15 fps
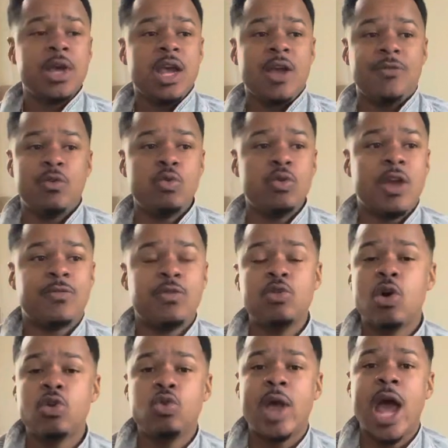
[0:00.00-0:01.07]
If you if you
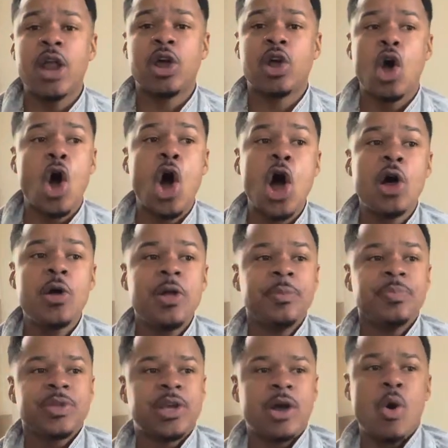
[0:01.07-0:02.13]
know you got a car,
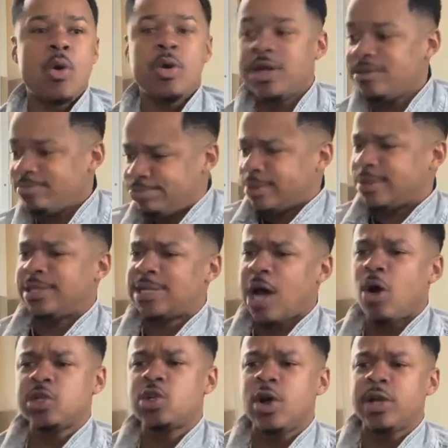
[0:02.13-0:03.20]
go
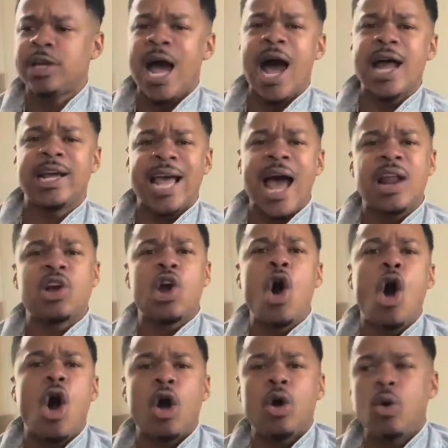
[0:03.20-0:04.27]
talk to a guy that got a
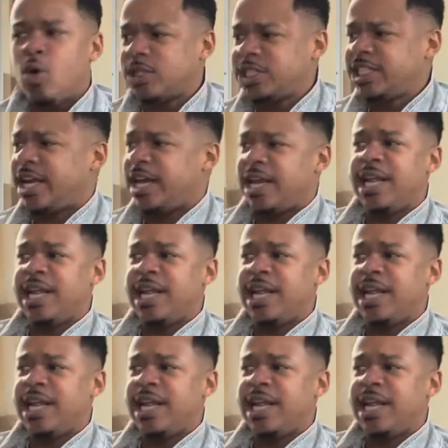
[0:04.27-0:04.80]
car or shit.